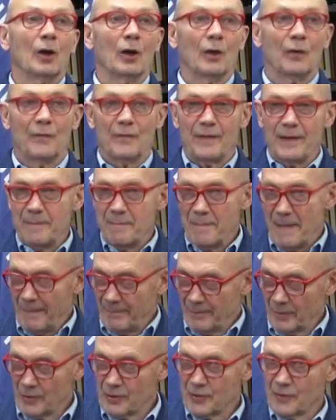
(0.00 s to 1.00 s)
of the
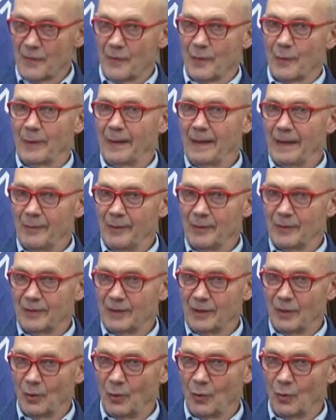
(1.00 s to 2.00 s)
members of the
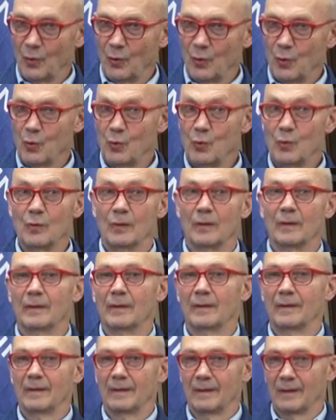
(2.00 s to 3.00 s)
WTO who
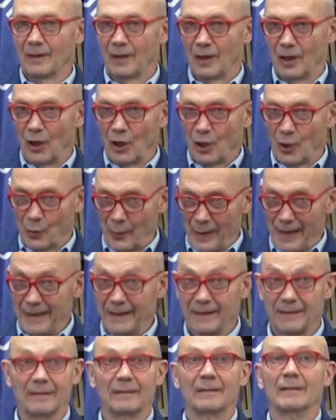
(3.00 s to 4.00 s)

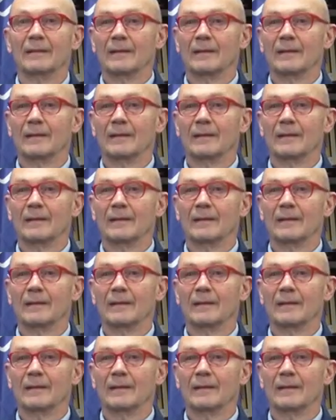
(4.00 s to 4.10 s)
agreed